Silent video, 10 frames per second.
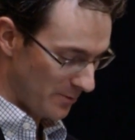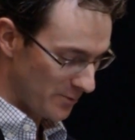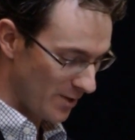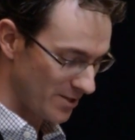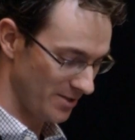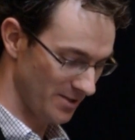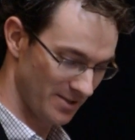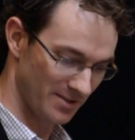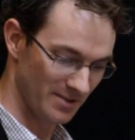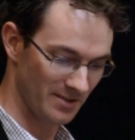was watching
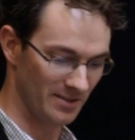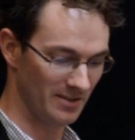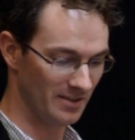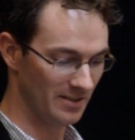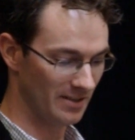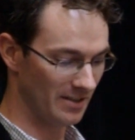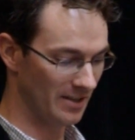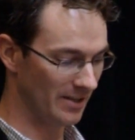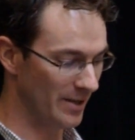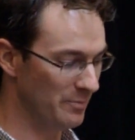this
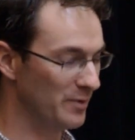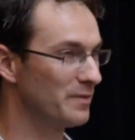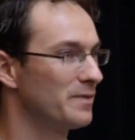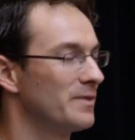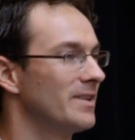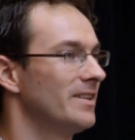clip of,